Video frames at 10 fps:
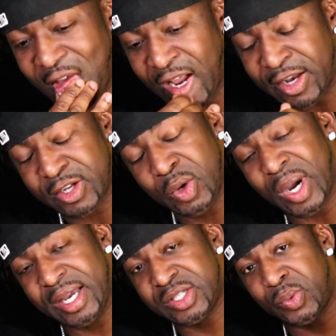And I'll tell
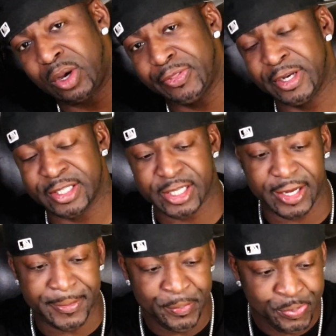you why it's the wrong thing to
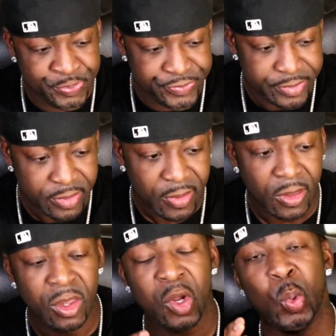say.
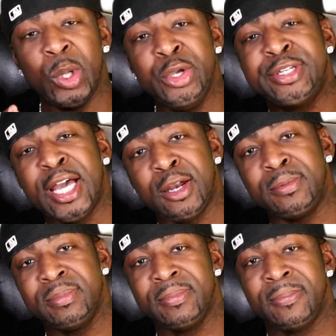When you
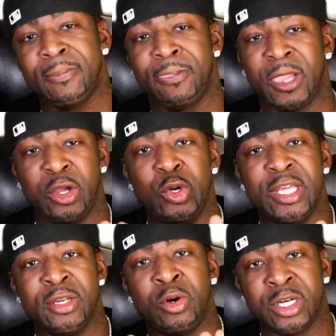tell them that you
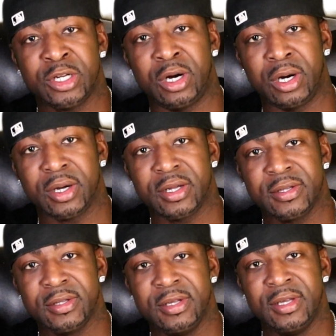didn't know the dog,
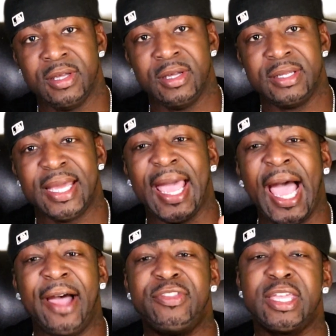they
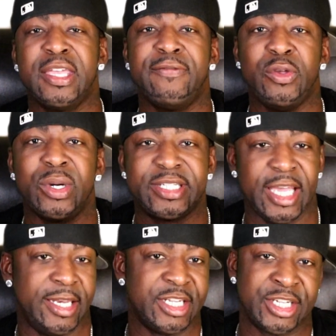have to give you a
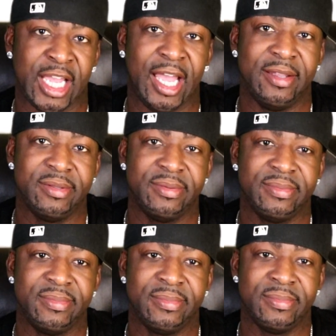tetanus shot.
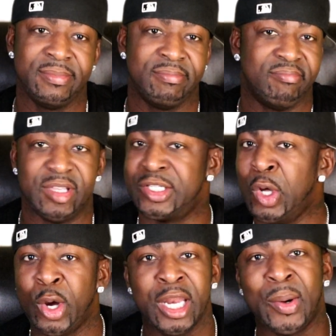There's
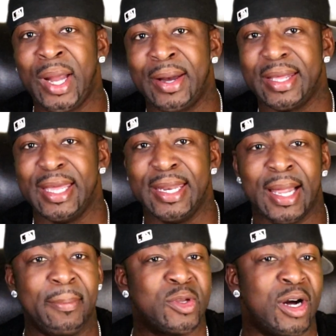no getting around it.
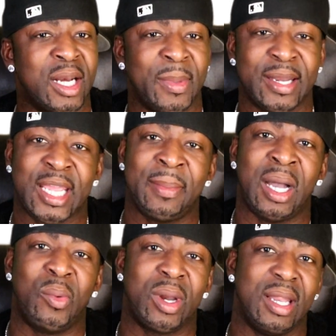And I'm talking about they
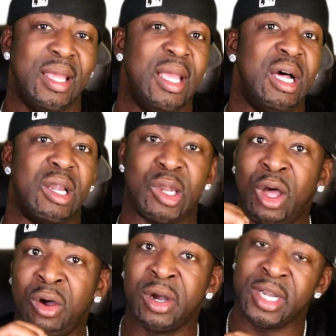come out with a
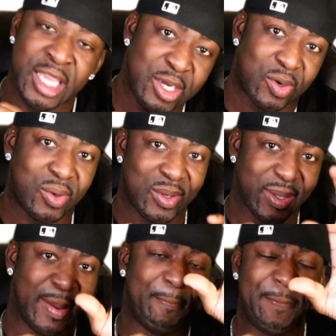long needle,
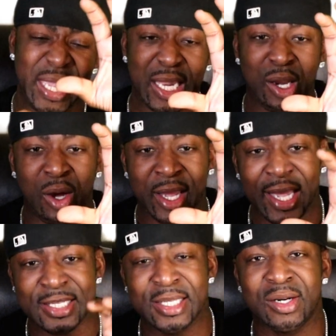big long
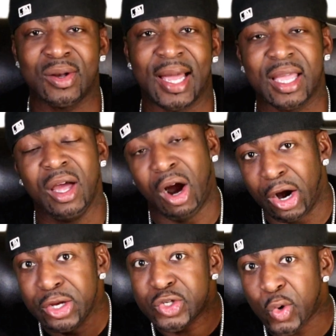ass needle, like,
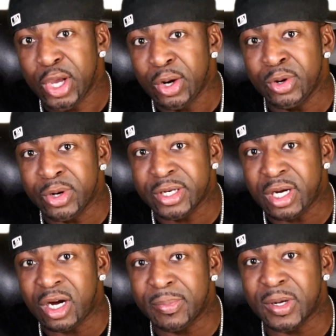are you sure you don't know the
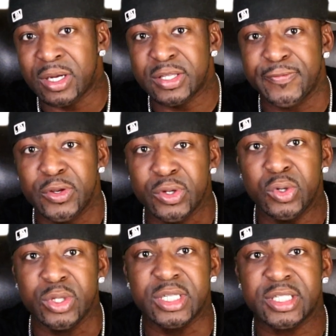dog? Because if you
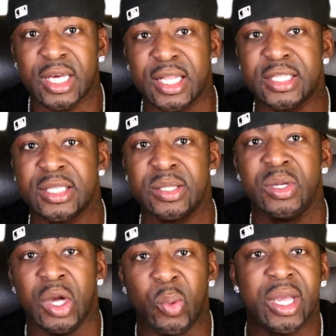do, you just tell us
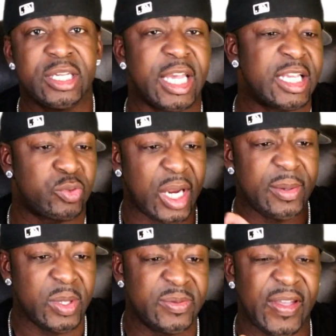and we can check his
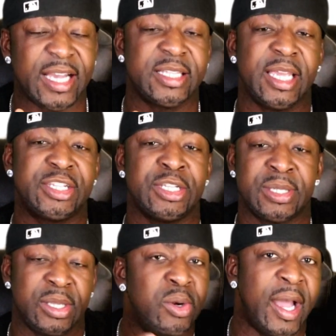rabies
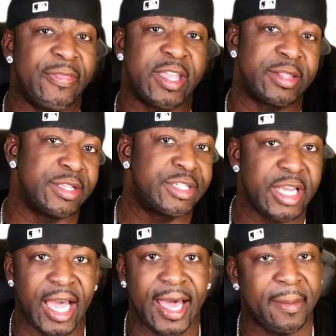vaccinations and you don't have to get this
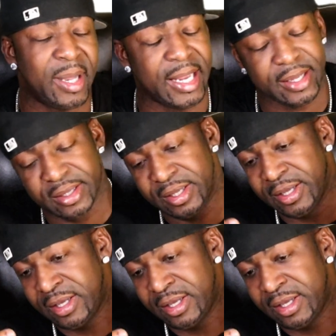shot. I'm like,